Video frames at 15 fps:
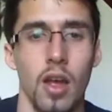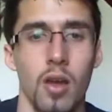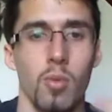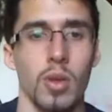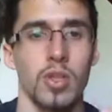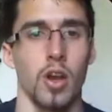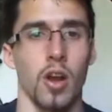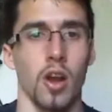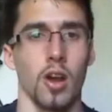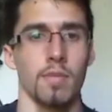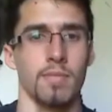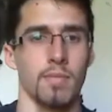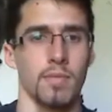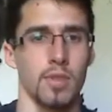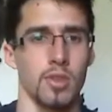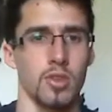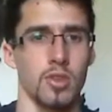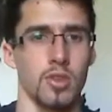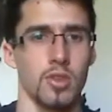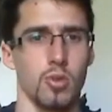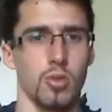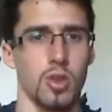which are
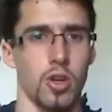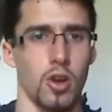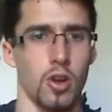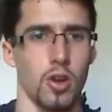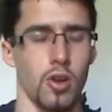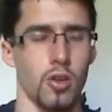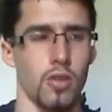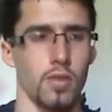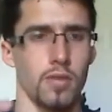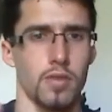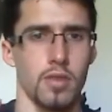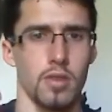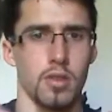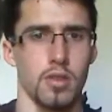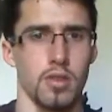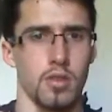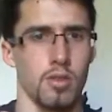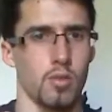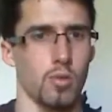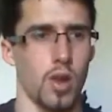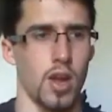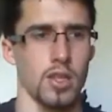two curved
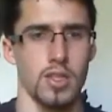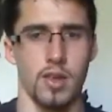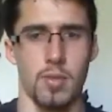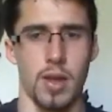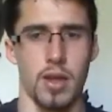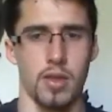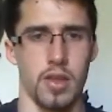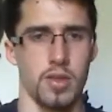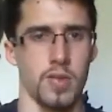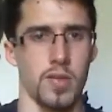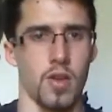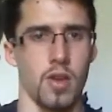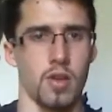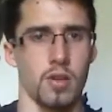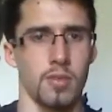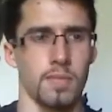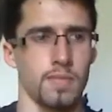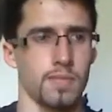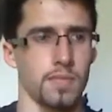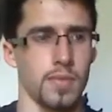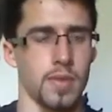rods that are about this long,